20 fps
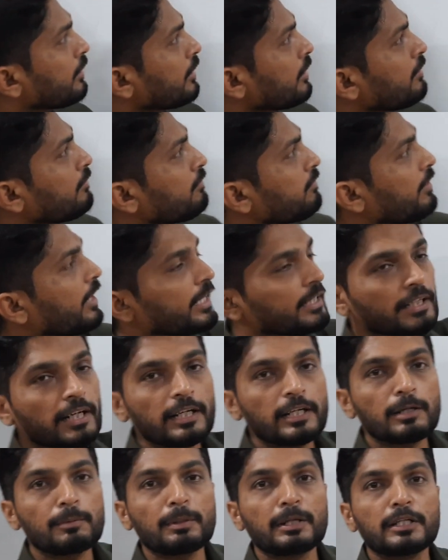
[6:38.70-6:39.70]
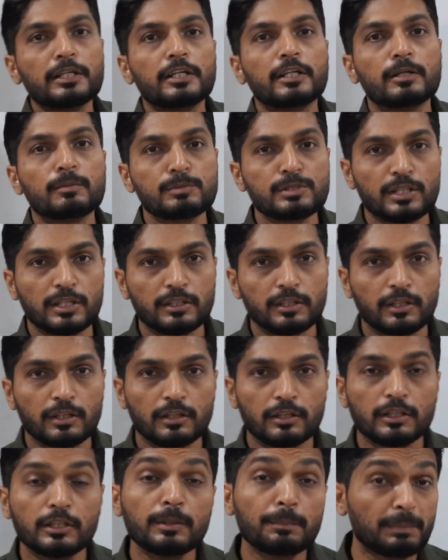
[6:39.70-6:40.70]
Infinitely many terms are
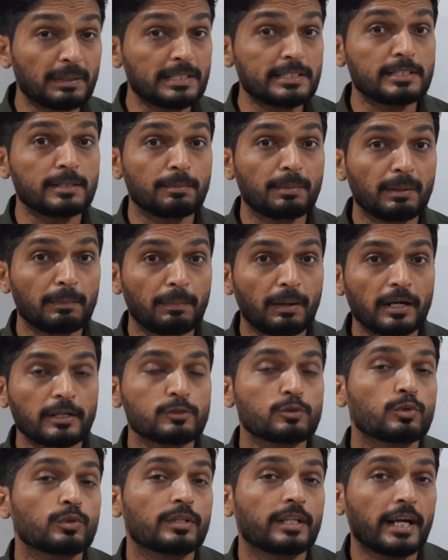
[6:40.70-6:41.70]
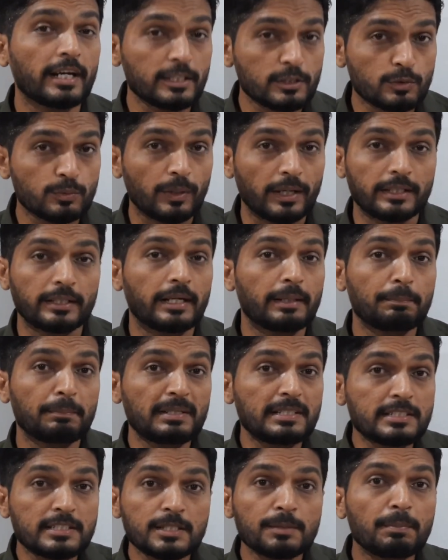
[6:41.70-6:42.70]
there in a principal part. So that's why that
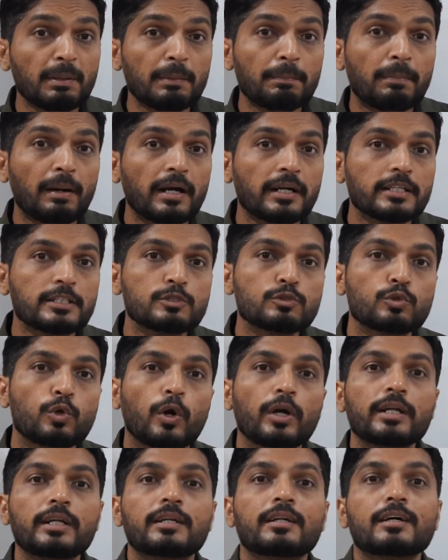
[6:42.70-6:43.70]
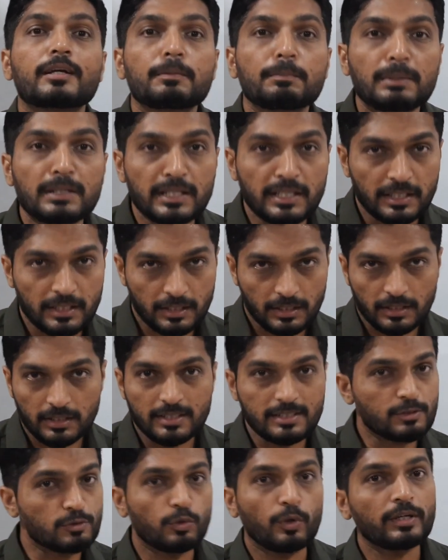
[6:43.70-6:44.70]
principal part is not terminating.
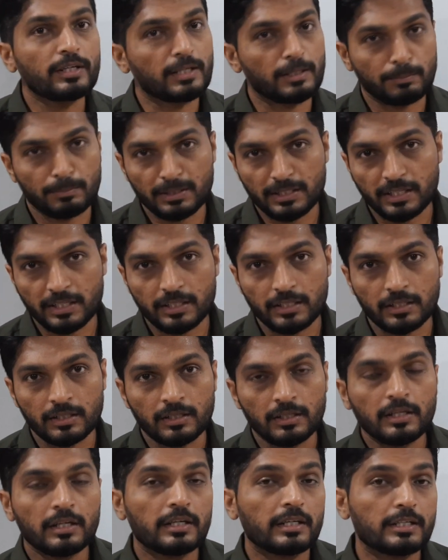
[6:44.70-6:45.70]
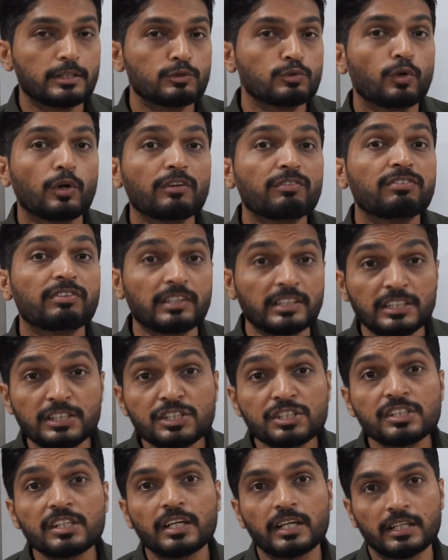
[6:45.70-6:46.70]
It's not terminating. It is not
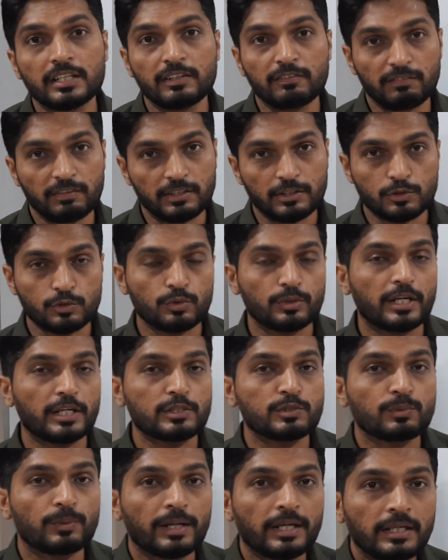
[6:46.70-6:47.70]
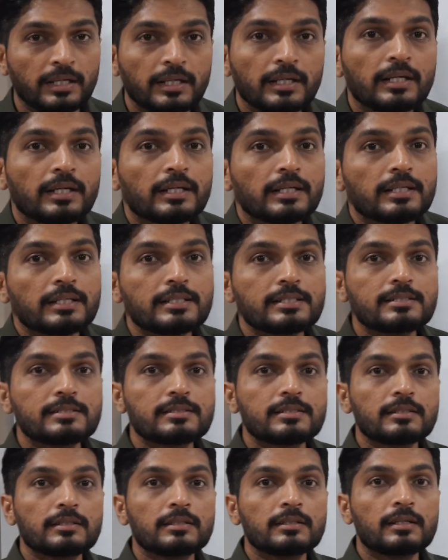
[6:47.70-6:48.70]
finishing anywhere. So that's why
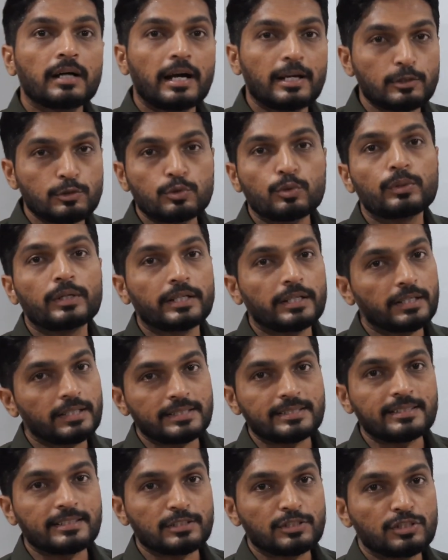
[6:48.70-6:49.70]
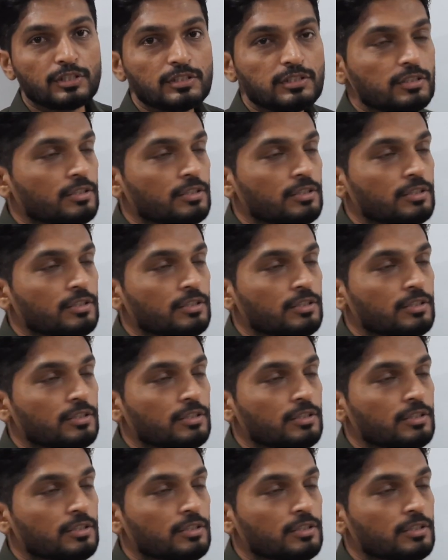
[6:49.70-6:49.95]
it's a isolated essential